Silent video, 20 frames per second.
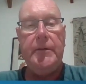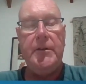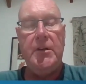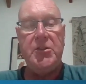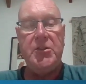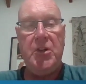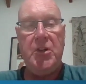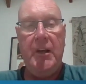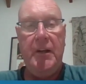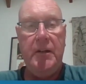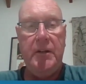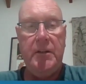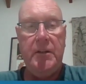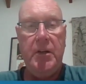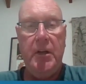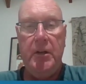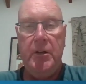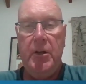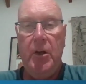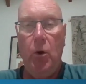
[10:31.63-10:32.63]

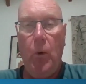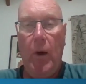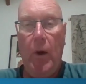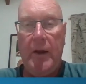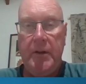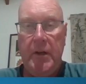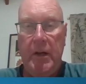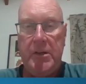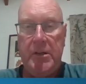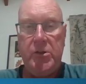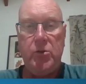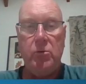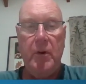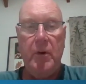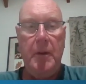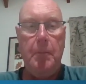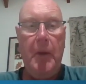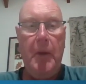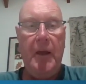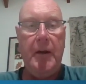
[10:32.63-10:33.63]
discontinue
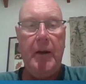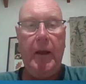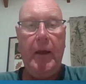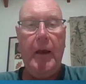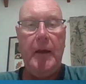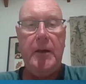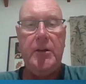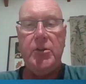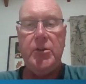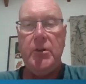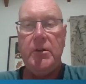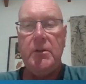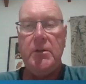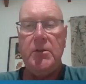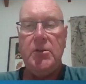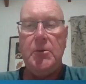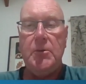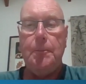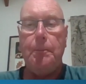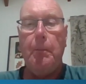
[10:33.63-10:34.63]
unnecessary
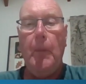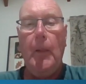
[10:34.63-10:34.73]
medications,